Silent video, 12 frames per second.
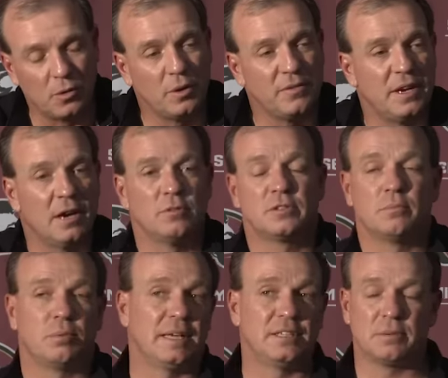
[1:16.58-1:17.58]
know, we've dealt with
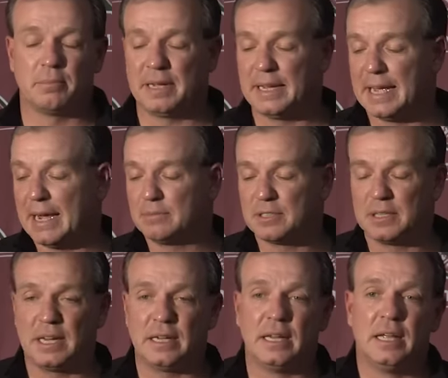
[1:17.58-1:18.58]
some plays in some big games,
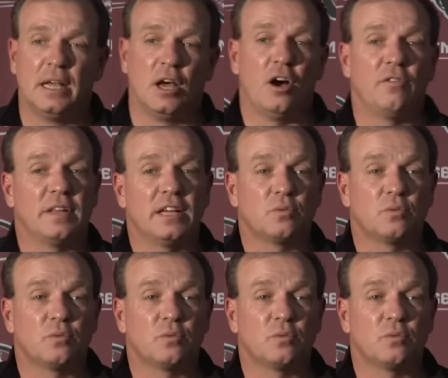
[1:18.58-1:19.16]
and hopefully